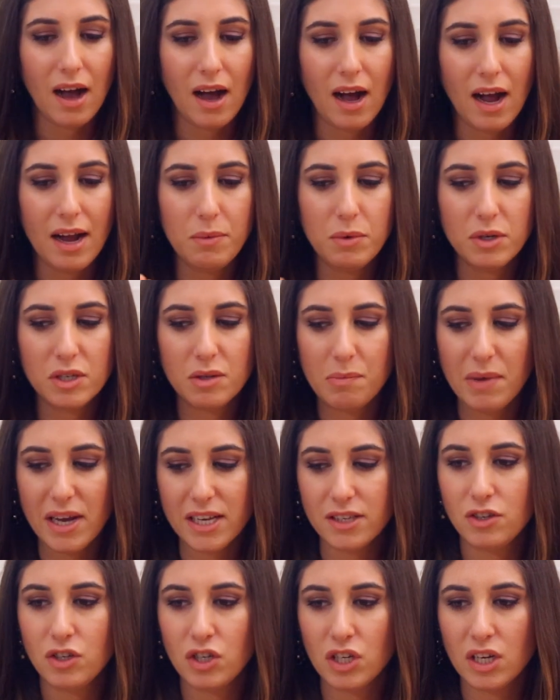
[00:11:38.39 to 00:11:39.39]
I was
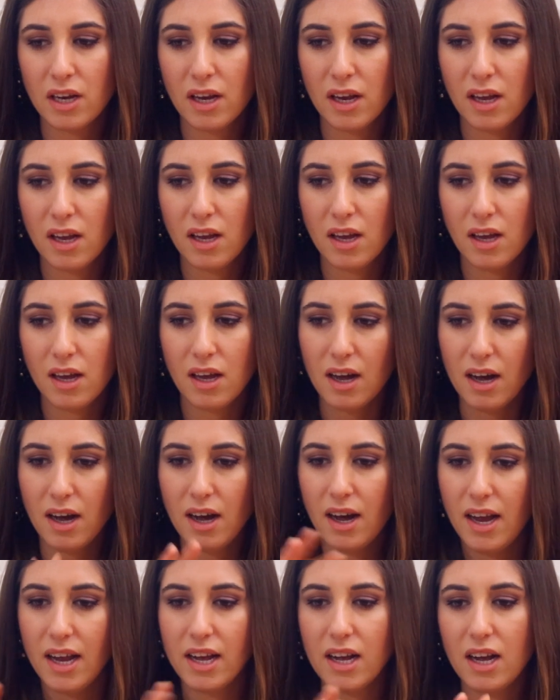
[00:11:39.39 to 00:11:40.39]
messaging
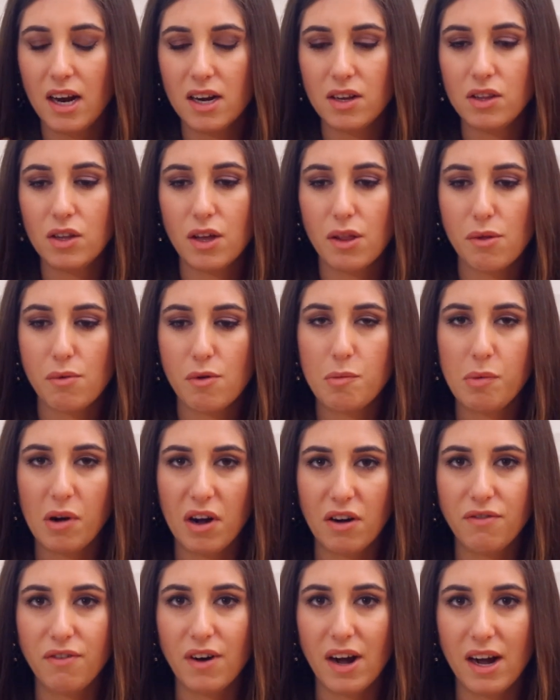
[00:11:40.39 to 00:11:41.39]
and kind of looking through
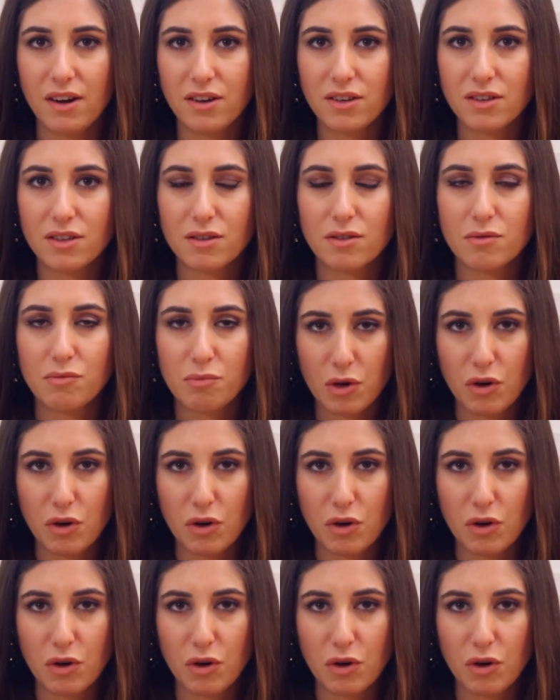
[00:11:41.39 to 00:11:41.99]
profiles,